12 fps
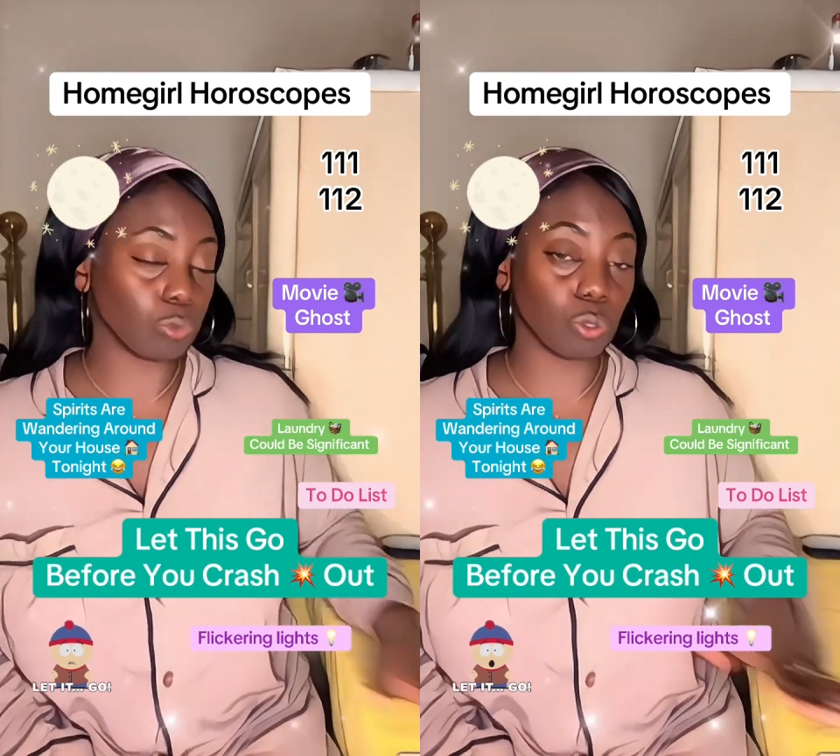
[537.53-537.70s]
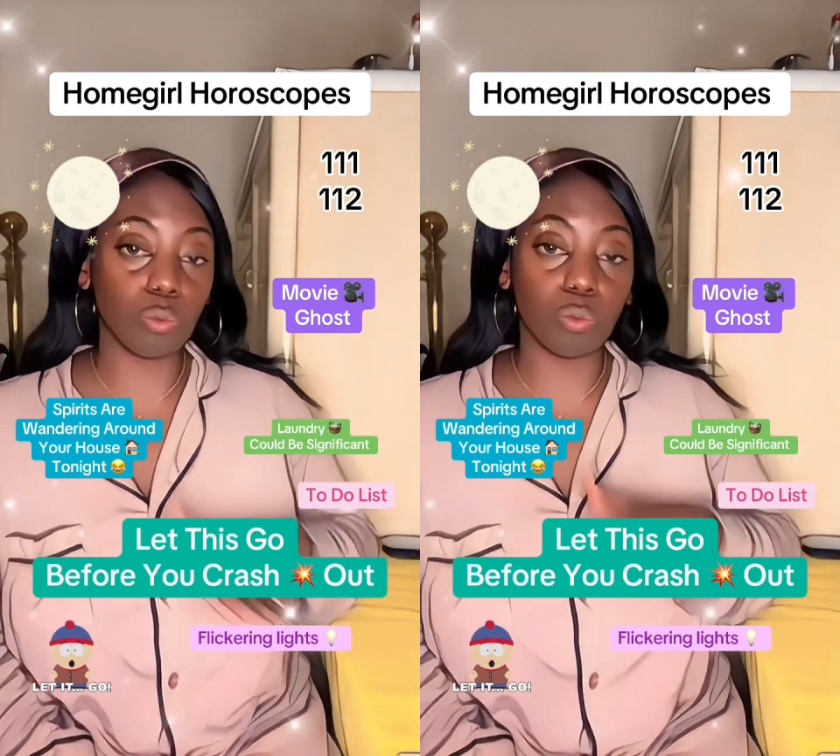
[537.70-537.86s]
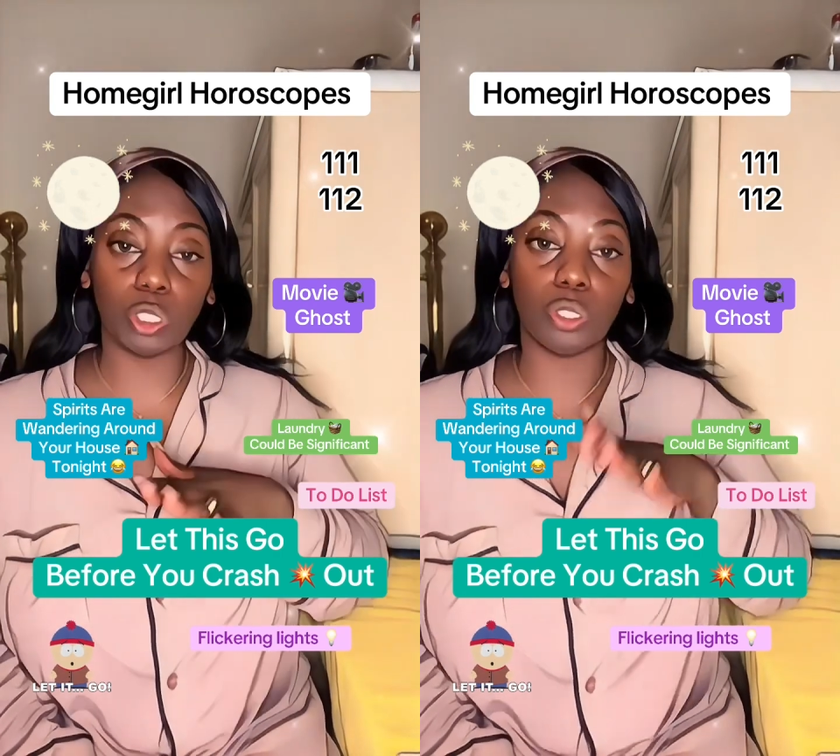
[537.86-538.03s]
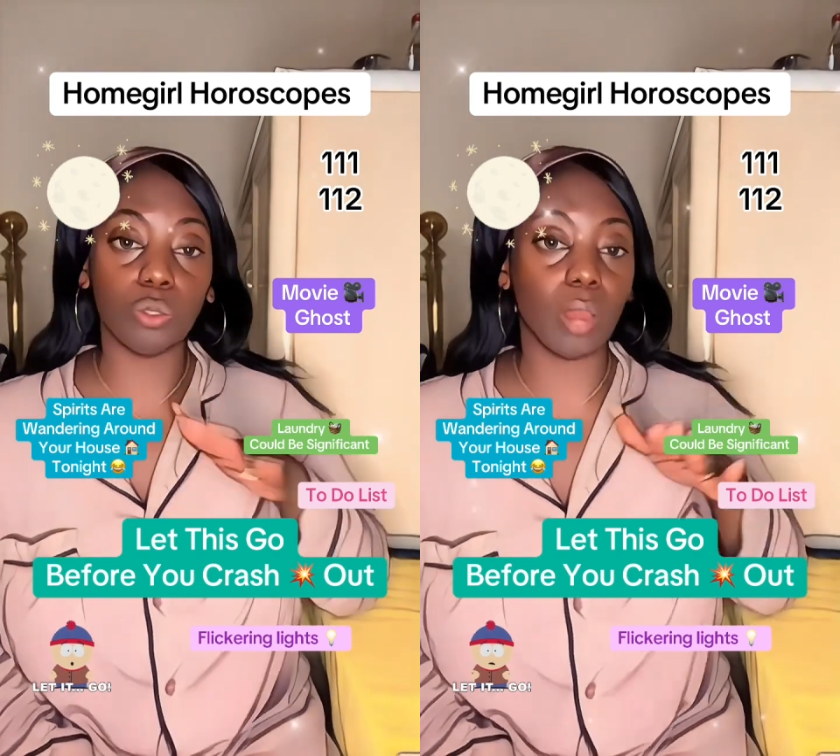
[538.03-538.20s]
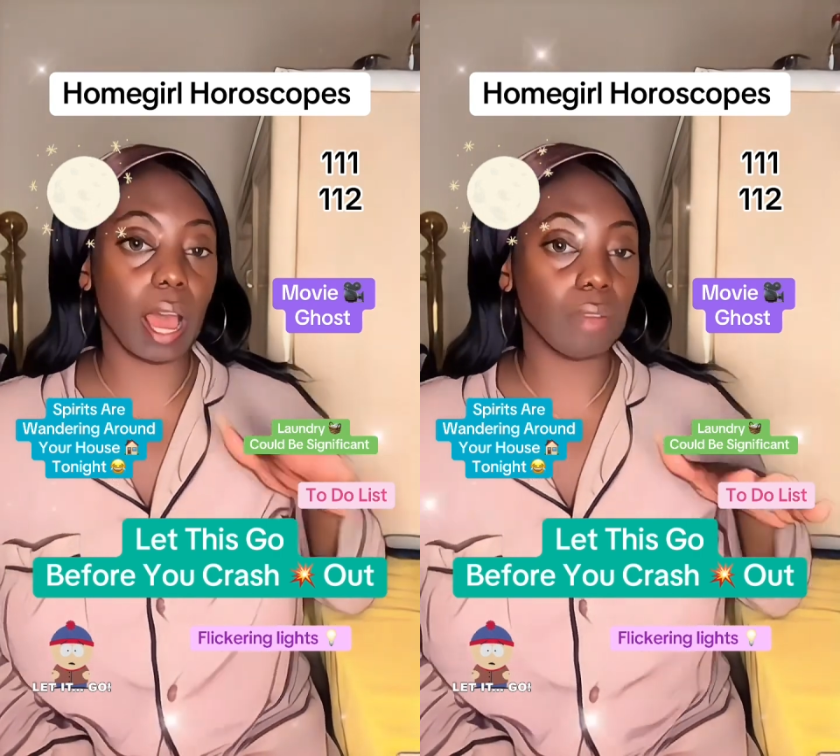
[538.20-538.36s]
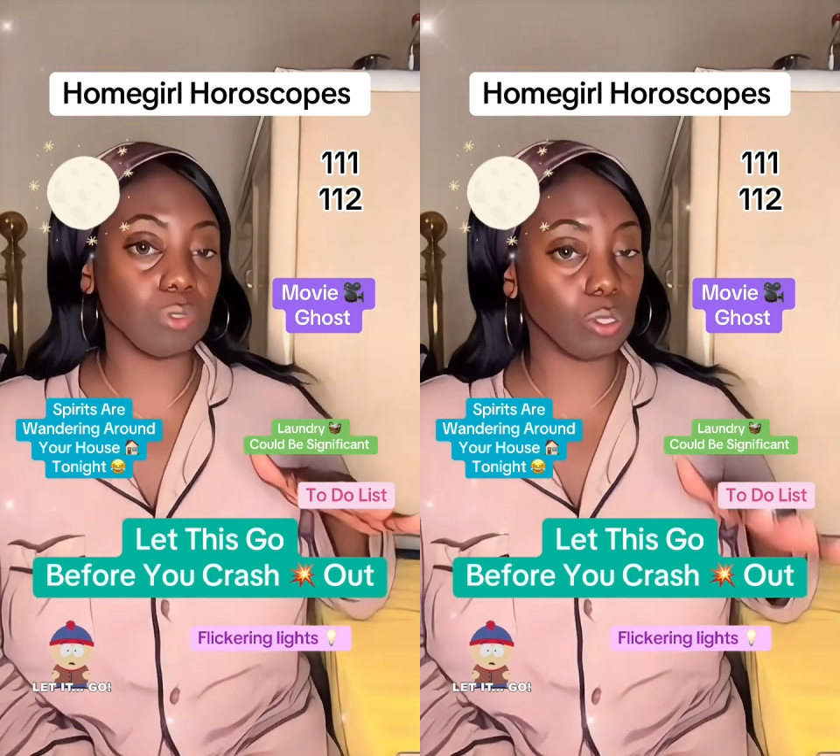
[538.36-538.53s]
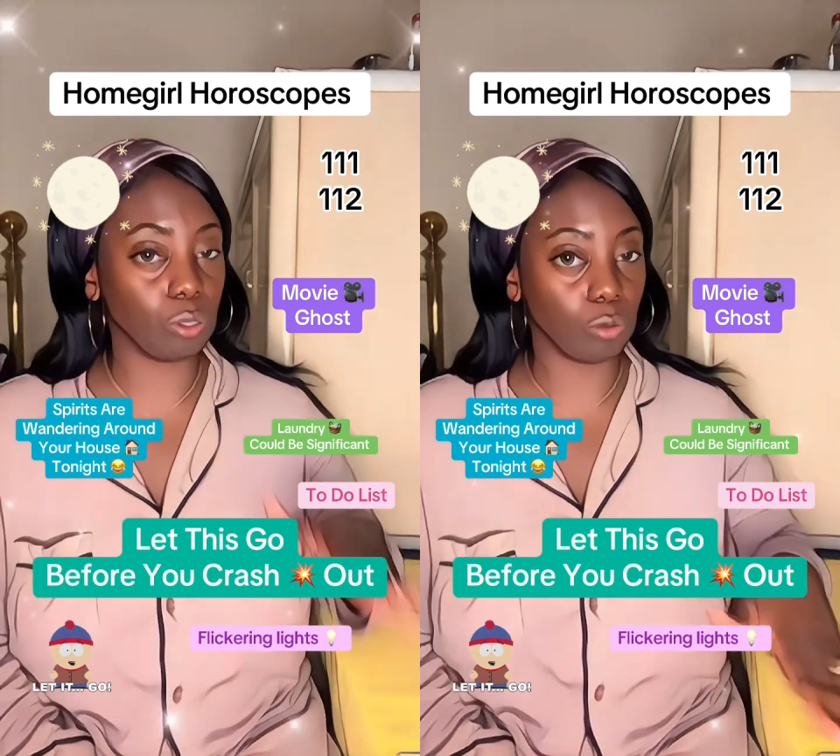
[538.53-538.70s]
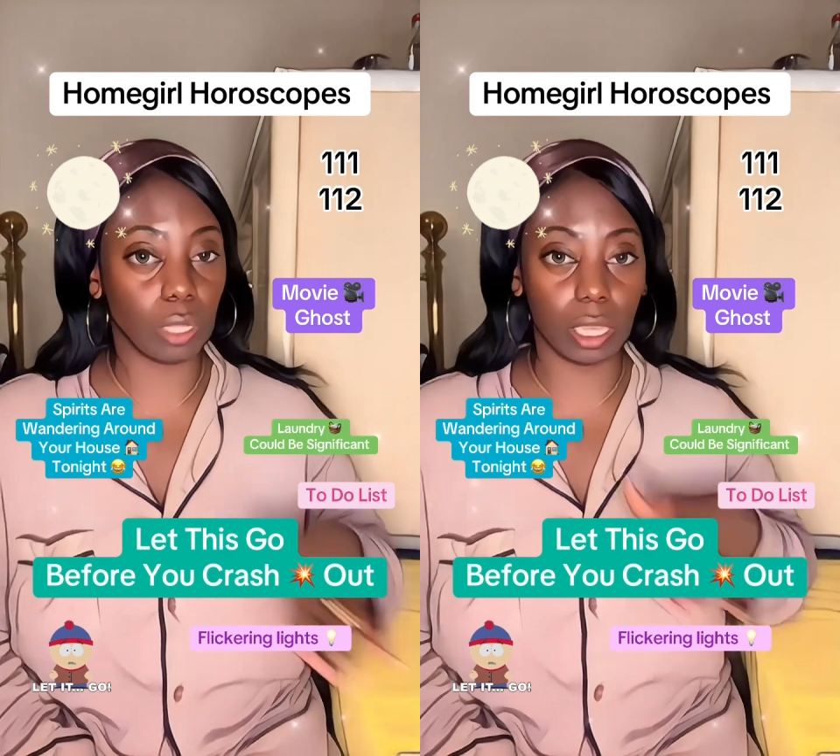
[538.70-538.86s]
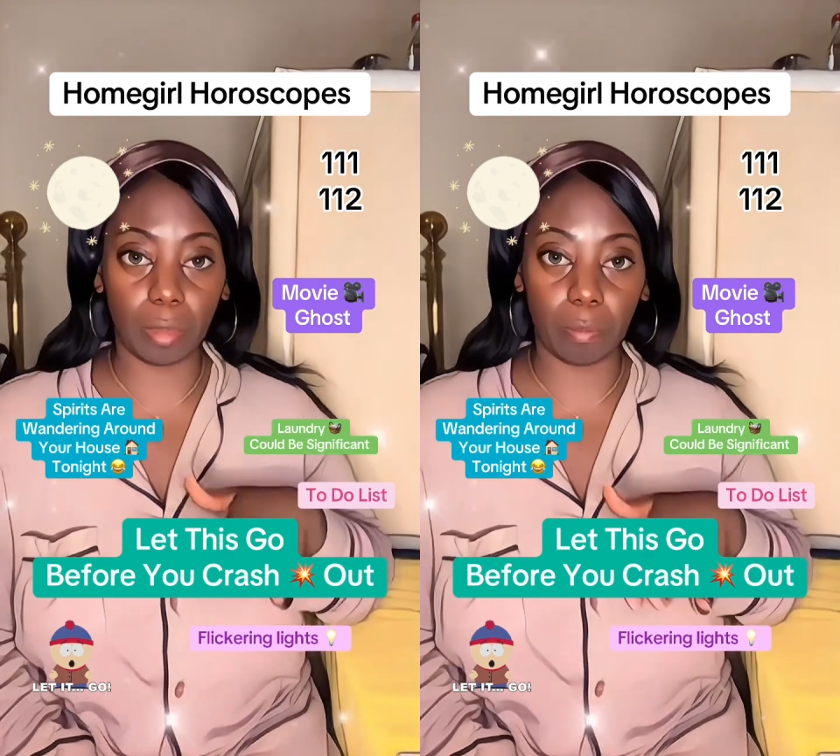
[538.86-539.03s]
Do what you have to
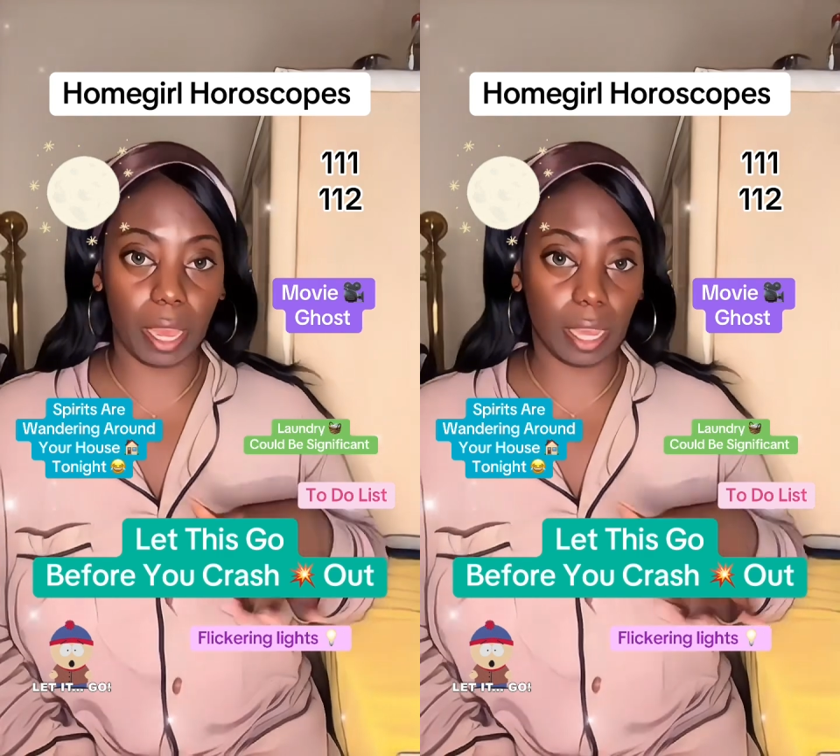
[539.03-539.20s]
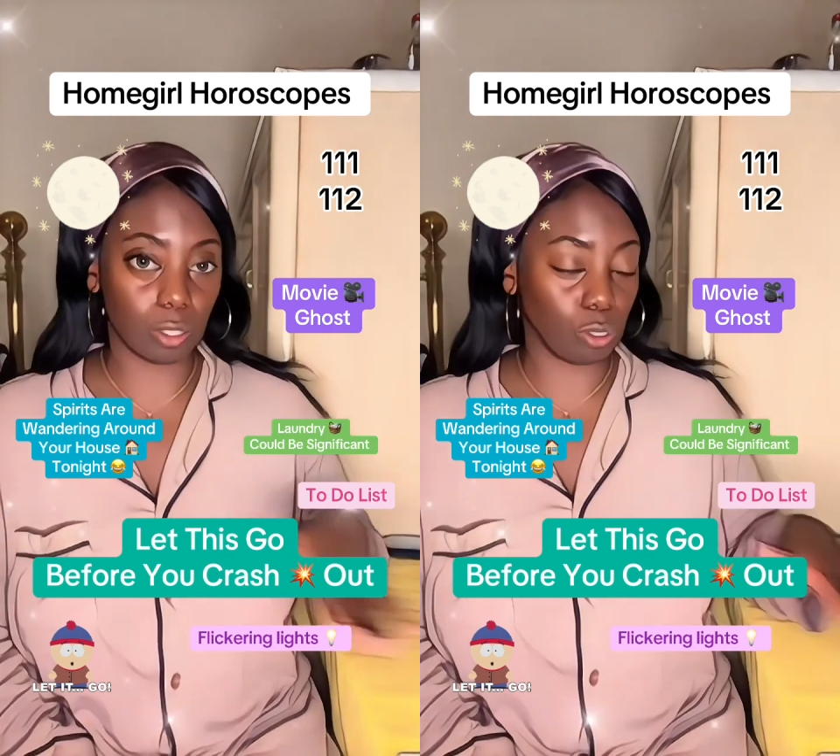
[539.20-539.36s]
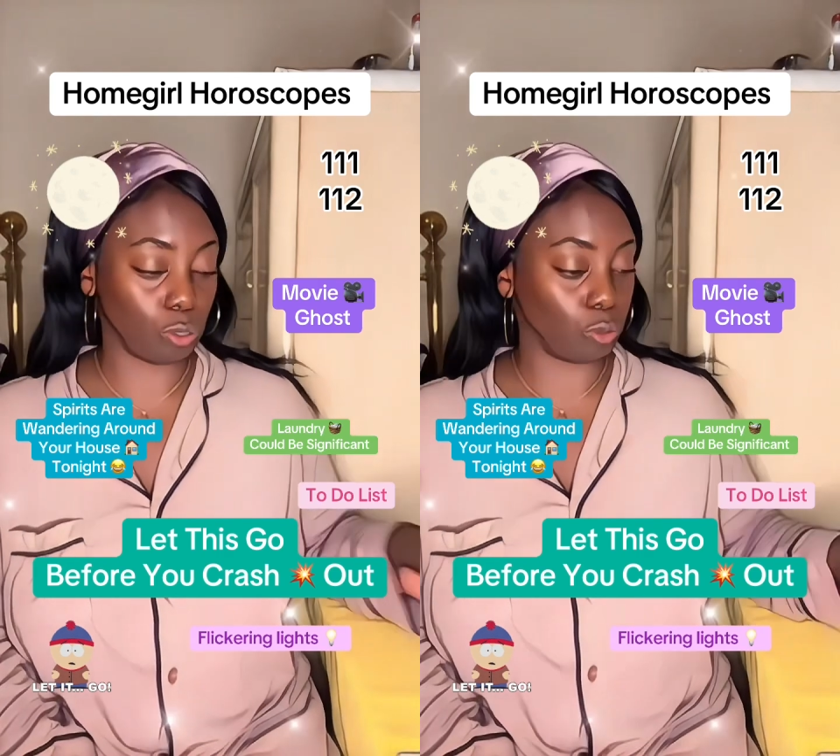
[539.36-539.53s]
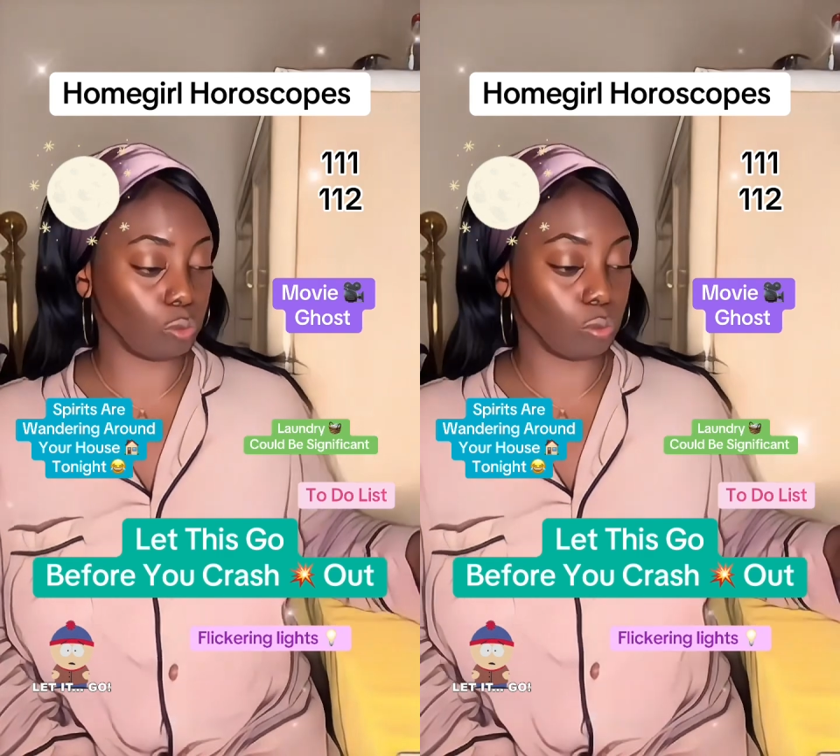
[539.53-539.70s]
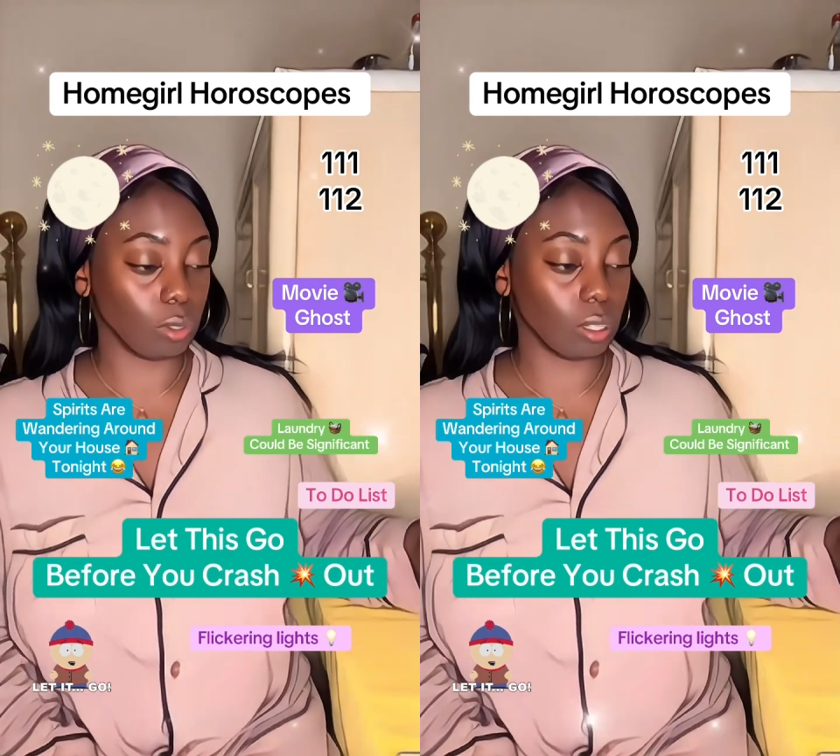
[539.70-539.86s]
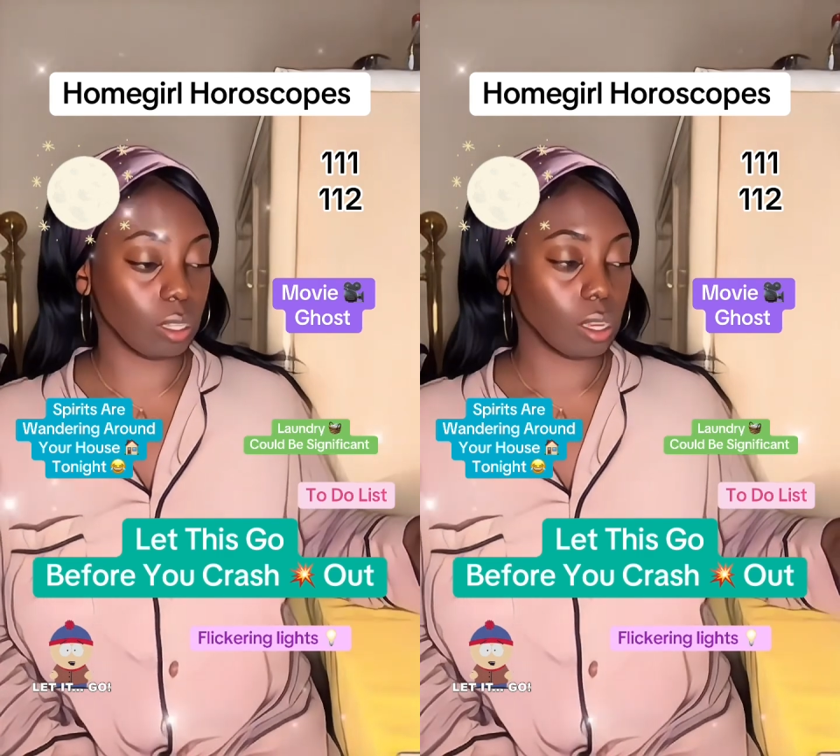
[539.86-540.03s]
do to get back to you.